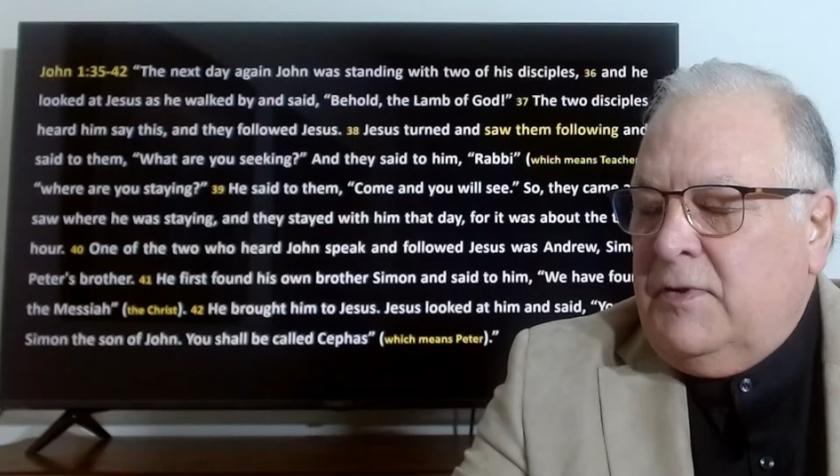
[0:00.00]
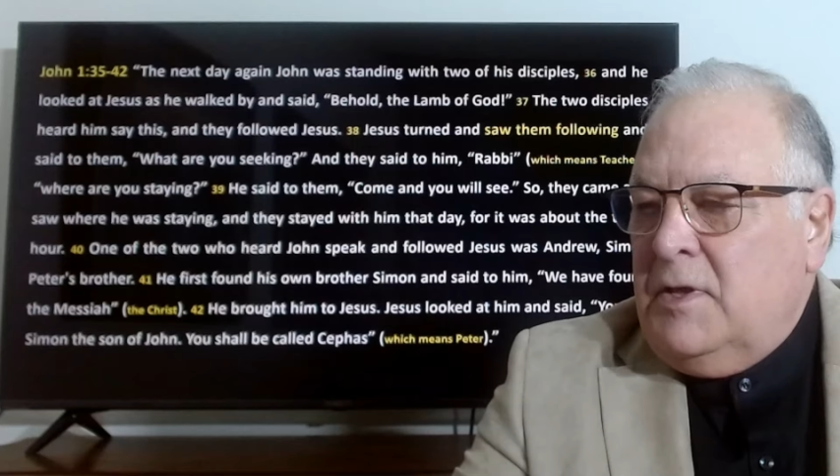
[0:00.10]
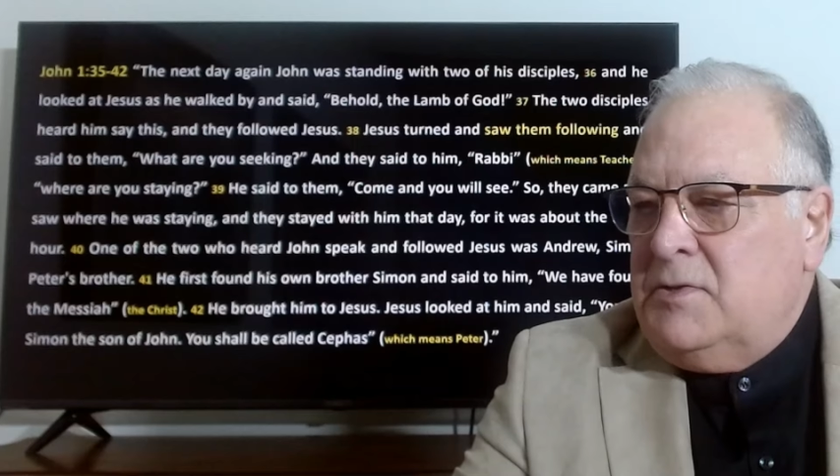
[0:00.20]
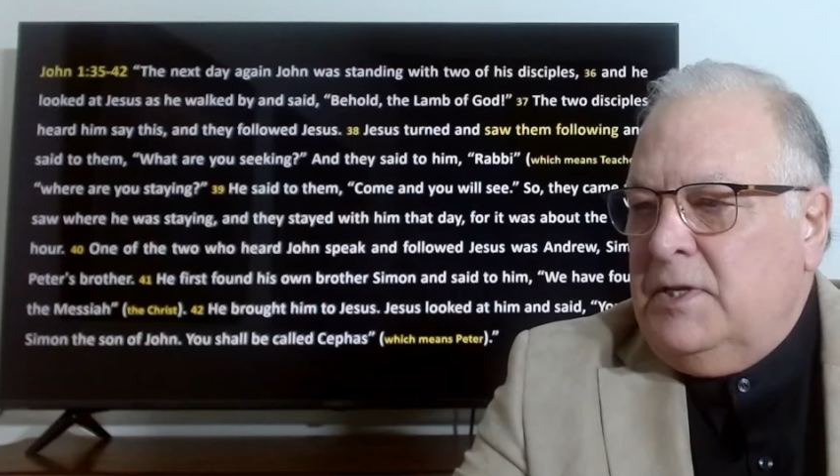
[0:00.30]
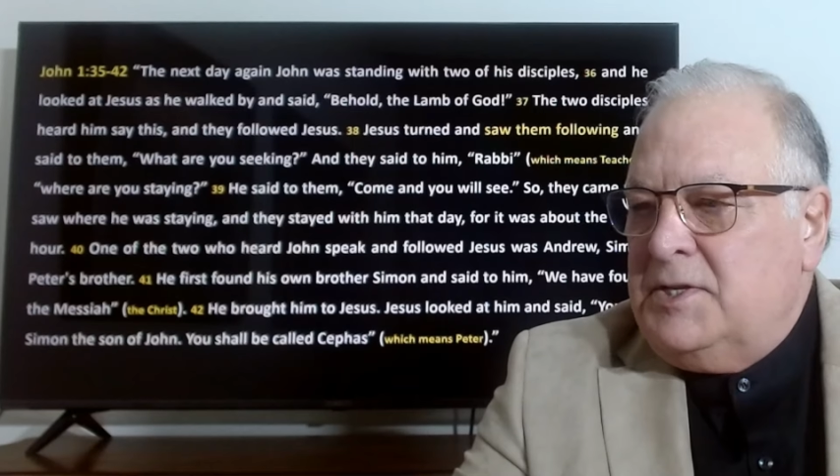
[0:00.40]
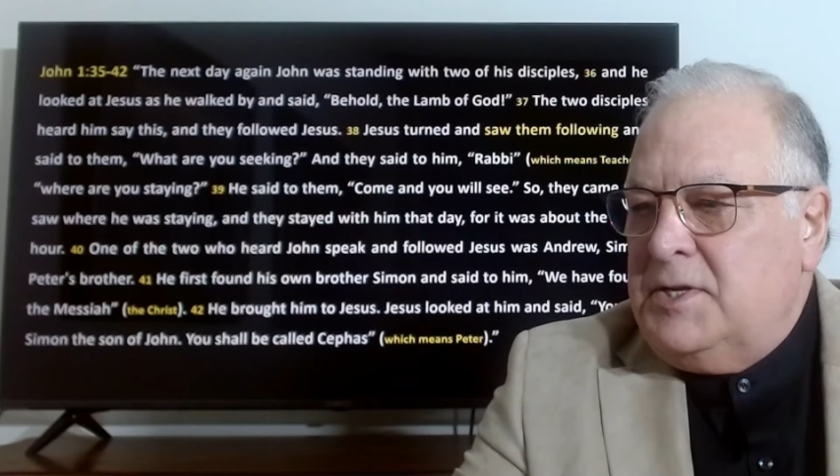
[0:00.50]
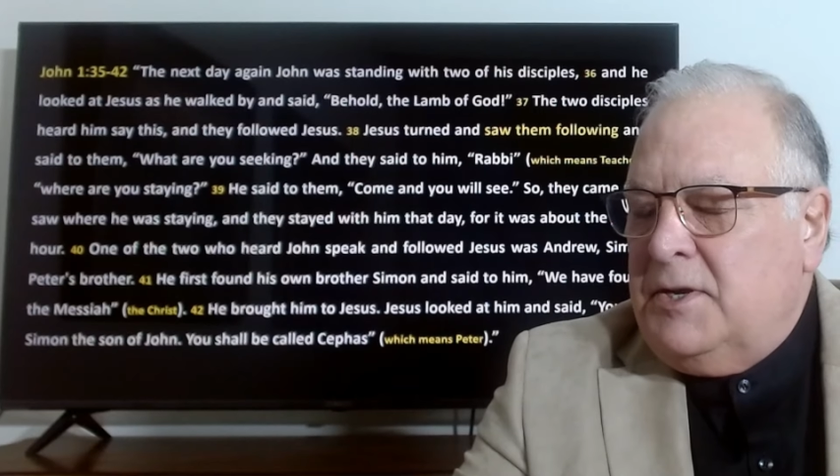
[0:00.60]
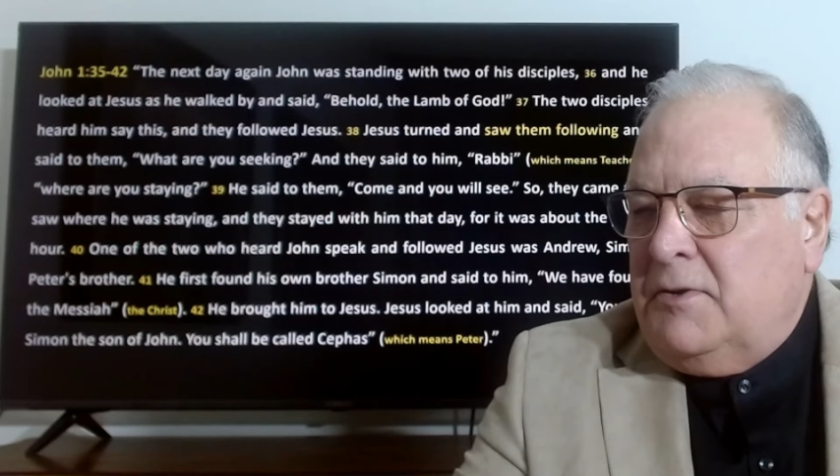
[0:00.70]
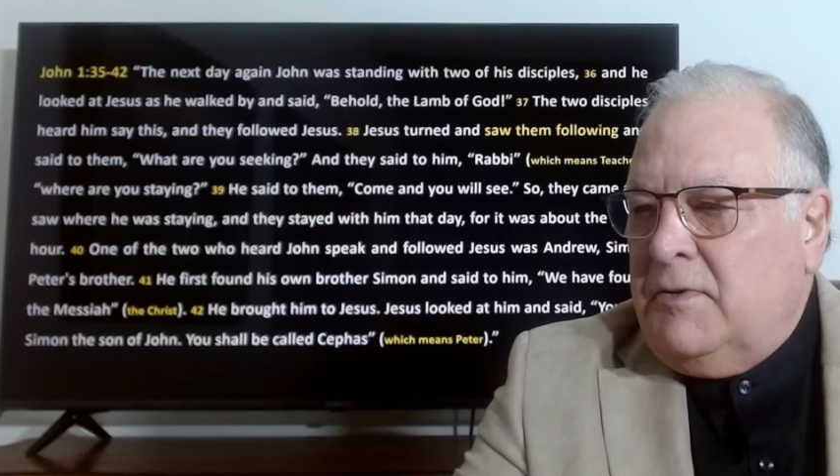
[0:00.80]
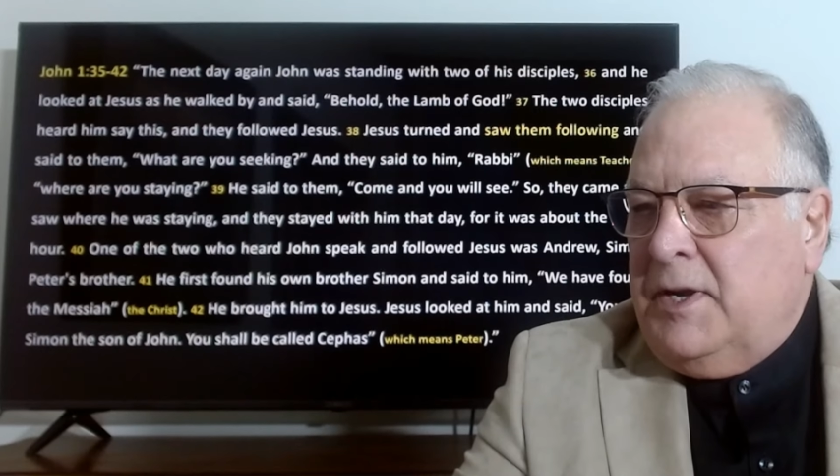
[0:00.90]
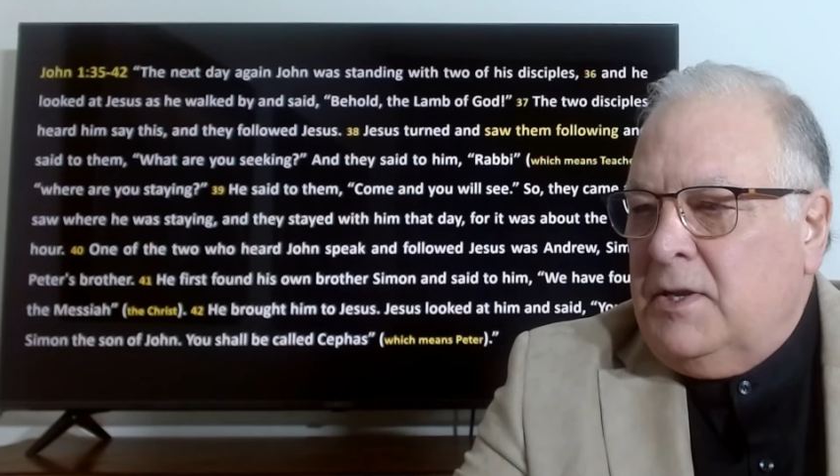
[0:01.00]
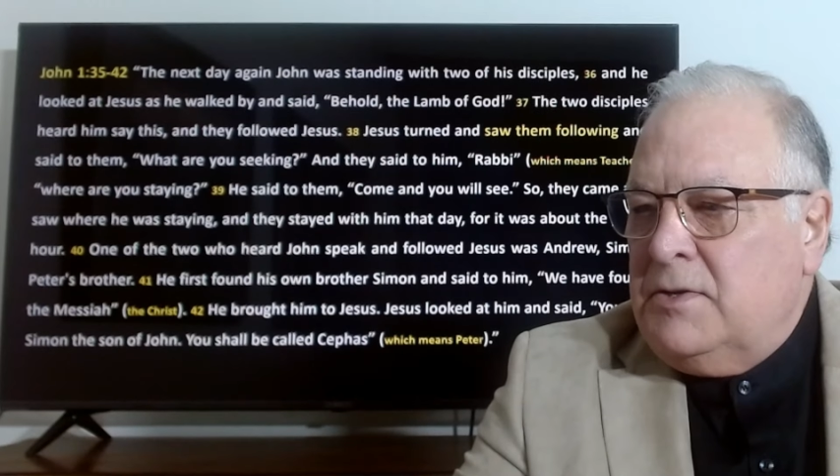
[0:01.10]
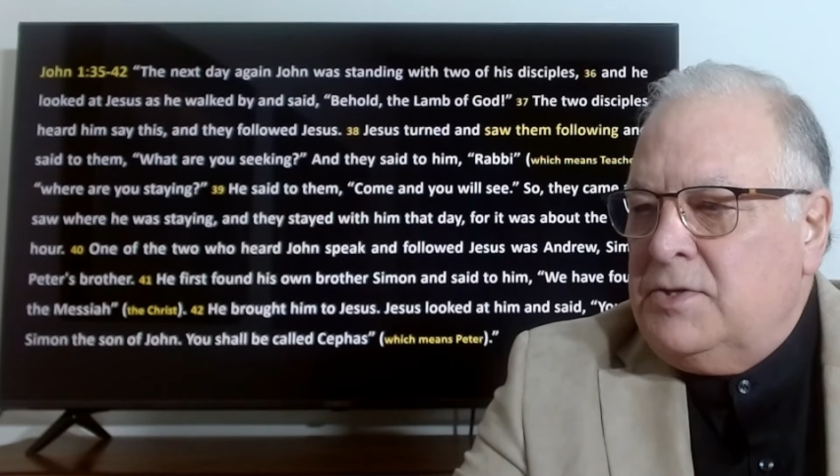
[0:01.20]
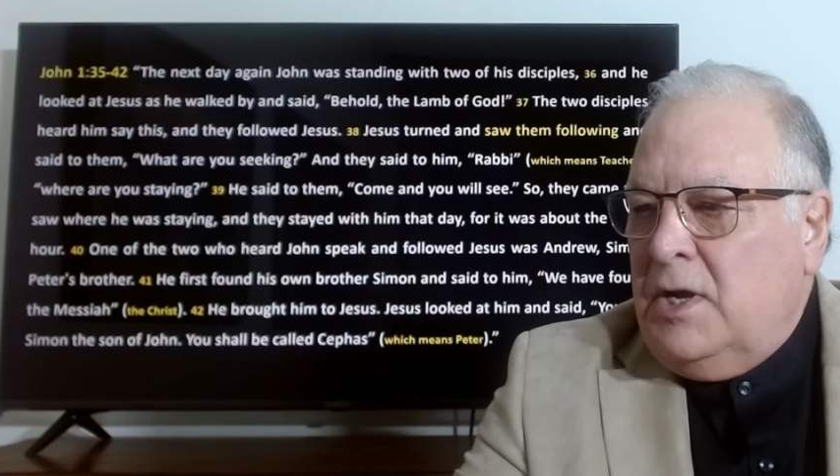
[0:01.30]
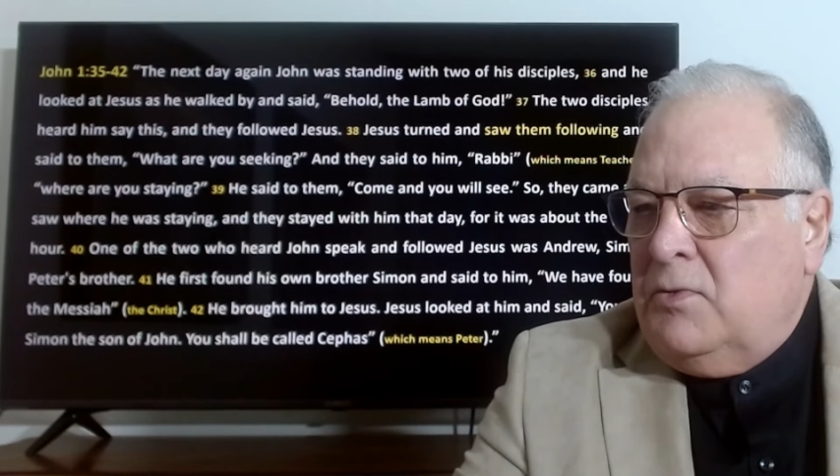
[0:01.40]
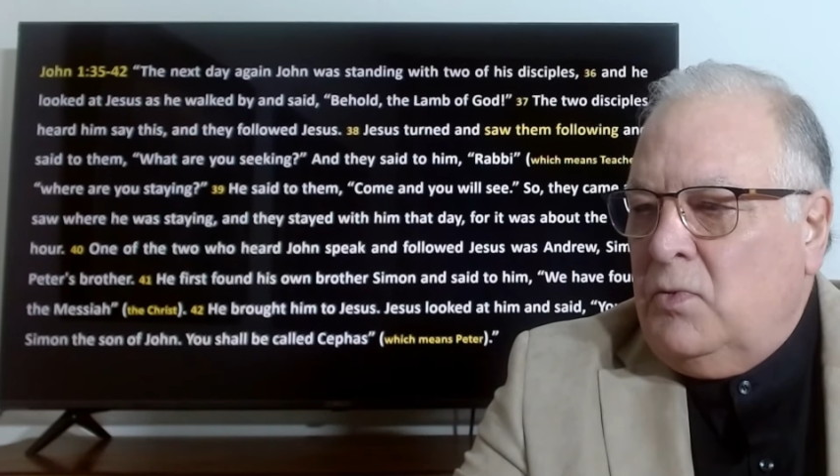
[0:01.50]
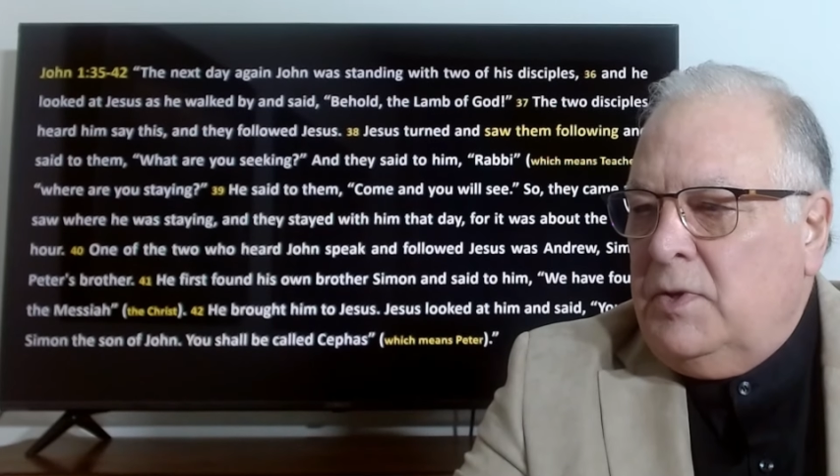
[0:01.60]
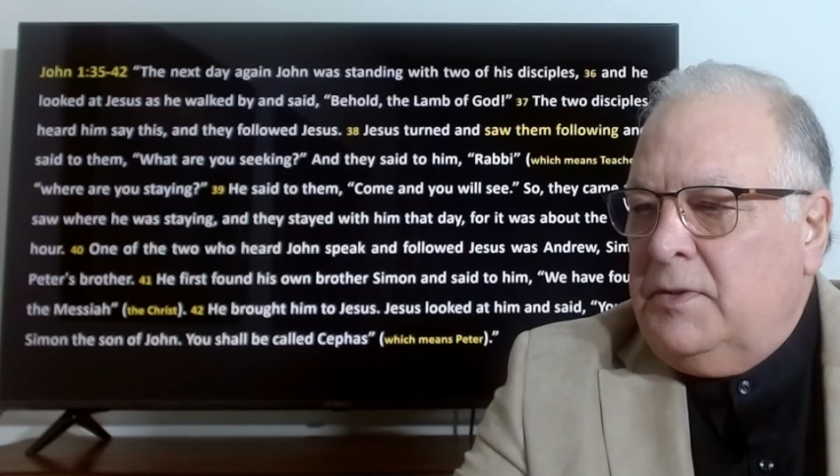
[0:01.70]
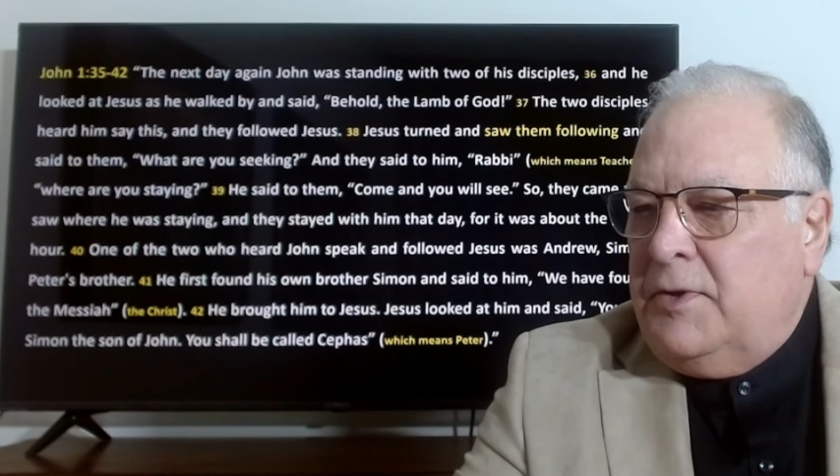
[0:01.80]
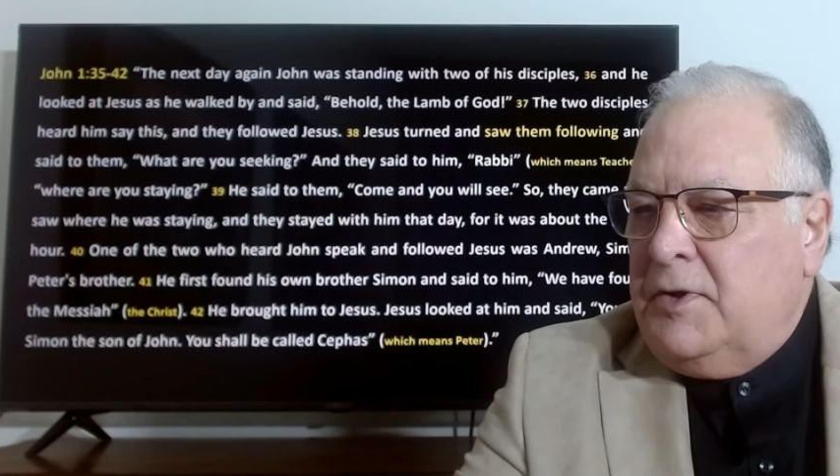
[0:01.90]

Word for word: those listening on radio, John 1,